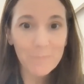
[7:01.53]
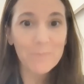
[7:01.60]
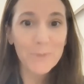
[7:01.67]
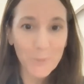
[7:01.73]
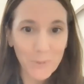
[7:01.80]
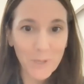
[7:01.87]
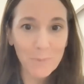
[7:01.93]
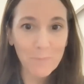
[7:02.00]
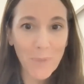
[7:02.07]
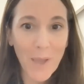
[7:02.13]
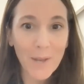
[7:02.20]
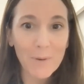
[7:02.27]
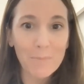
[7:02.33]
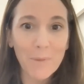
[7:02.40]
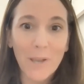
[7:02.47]
So keep
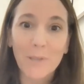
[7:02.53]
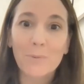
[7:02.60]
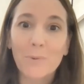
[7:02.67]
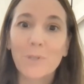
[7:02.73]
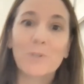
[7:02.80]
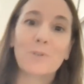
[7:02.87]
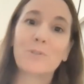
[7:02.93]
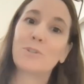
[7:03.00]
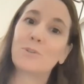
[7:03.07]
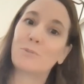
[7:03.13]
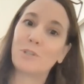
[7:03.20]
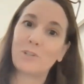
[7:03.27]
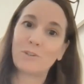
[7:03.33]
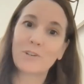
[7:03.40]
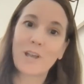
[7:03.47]
that in mind when you're
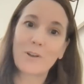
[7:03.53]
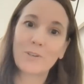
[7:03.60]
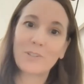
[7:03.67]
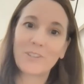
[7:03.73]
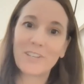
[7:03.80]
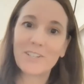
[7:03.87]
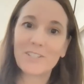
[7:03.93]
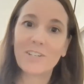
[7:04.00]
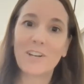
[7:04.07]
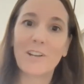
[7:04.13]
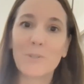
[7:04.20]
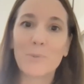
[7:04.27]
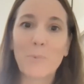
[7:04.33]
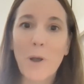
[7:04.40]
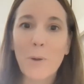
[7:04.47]
doing your calculation
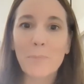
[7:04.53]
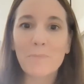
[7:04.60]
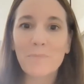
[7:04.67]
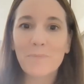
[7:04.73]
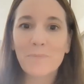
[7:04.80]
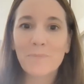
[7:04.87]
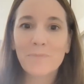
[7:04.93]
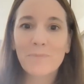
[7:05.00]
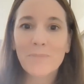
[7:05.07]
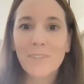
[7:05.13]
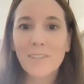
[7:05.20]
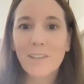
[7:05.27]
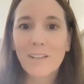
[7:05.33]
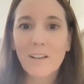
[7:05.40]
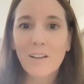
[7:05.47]
as well.
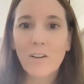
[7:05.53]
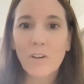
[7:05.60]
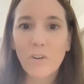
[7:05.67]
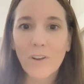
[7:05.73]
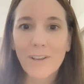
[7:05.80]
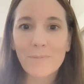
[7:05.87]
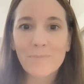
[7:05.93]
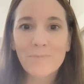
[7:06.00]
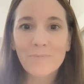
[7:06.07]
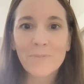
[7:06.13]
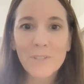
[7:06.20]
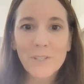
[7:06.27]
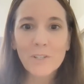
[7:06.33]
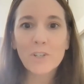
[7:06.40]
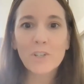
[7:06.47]
All right.
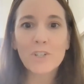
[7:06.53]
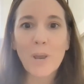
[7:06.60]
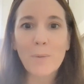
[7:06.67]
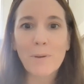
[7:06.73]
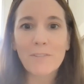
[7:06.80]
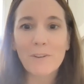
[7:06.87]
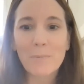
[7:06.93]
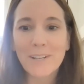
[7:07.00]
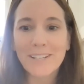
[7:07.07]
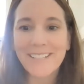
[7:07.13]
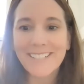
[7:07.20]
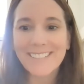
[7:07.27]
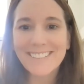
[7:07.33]
Good job, everybody.